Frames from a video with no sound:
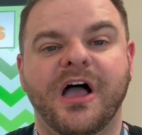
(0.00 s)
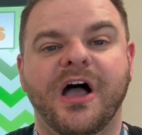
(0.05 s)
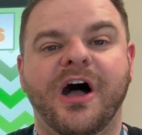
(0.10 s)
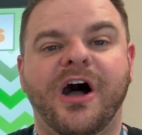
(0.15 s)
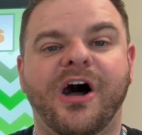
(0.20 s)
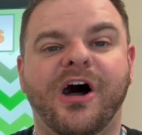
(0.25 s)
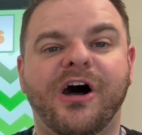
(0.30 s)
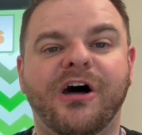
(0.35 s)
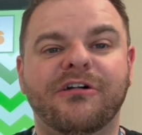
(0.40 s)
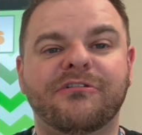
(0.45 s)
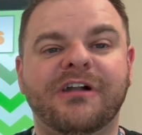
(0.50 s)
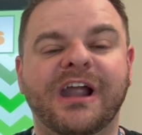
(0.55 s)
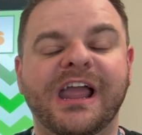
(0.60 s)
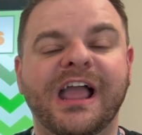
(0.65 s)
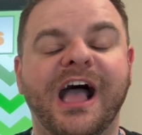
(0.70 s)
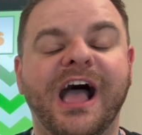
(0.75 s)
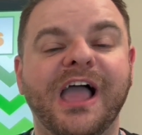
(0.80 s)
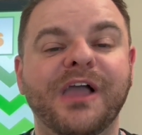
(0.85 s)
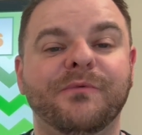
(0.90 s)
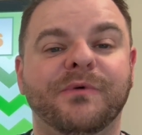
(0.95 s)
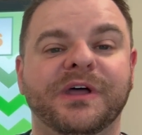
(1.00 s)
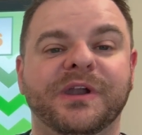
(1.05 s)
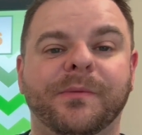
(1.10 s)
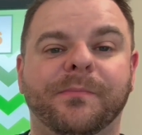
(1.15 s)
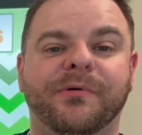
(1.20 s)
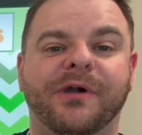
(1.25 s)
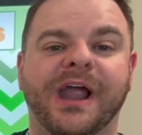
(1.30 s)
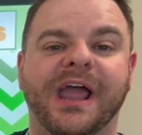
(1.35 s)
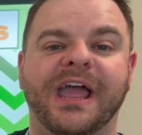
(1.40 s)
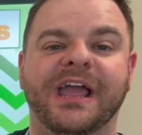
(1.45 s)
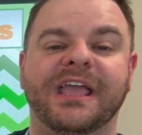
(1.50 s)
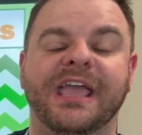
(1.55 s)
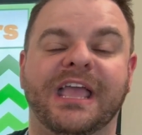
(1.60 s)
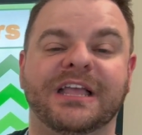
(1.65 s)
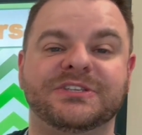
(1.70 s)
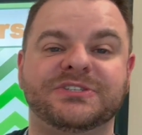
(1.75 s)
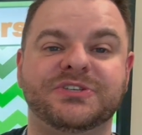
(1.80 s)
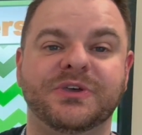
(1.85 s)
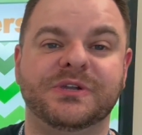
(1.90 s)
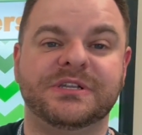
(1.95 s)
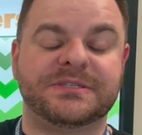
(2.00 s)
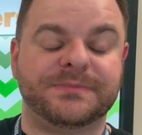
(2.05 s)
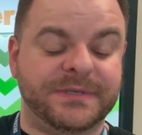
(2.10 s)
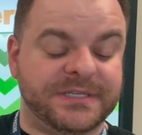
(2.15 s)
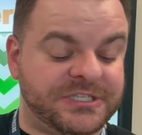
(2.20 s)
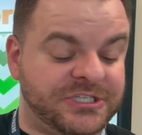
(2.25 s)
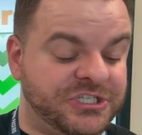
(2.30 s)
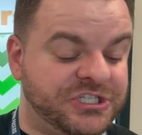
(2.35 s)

All right, I want to brag, and so does Mrs.